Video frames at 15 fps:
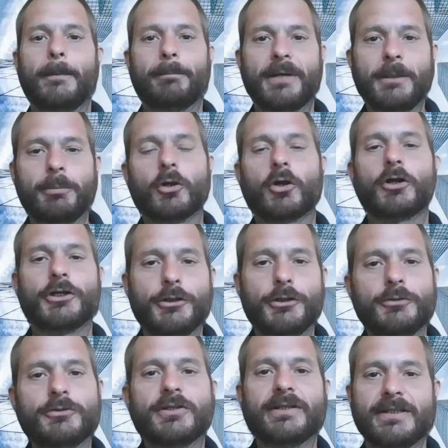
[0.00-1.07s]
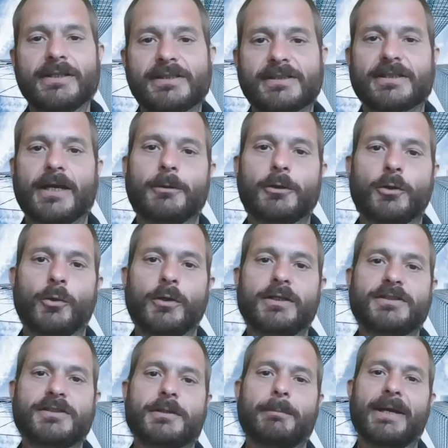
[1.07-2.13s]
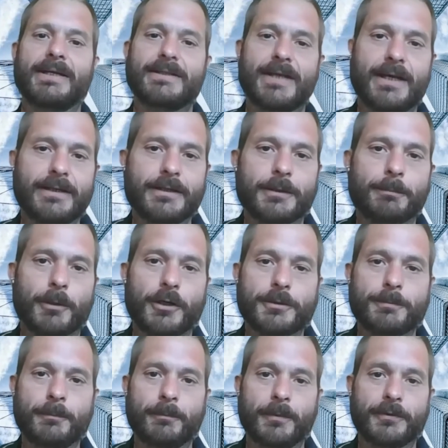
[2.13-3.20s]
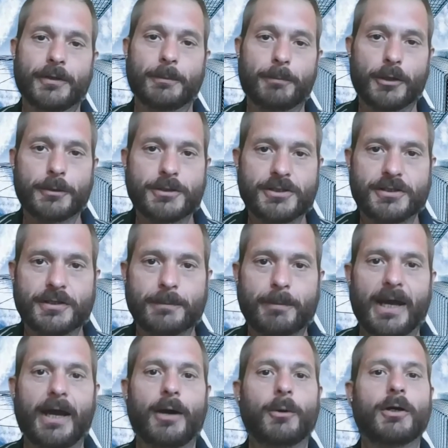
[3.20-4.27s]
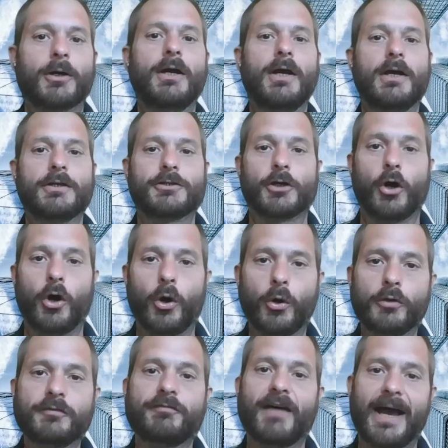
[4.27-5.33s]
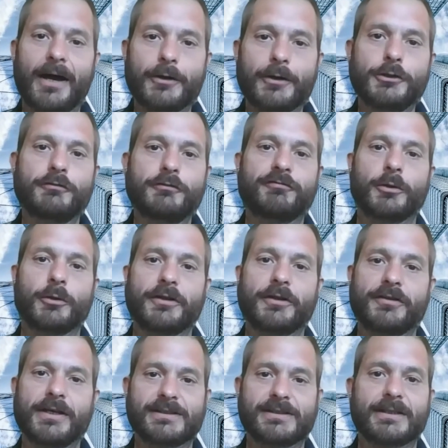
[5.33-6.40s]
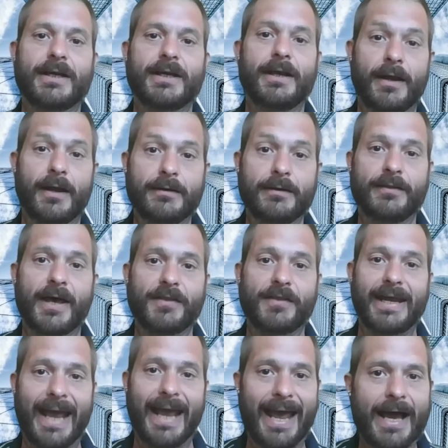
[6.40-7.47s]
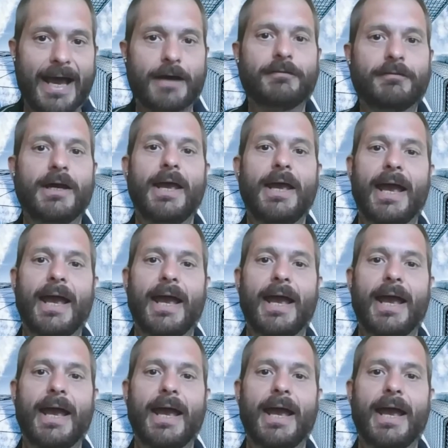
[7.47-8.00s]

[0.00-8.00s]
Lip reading: People are using these stable coins to maintain their purchasing power, to hold value for the things that they have,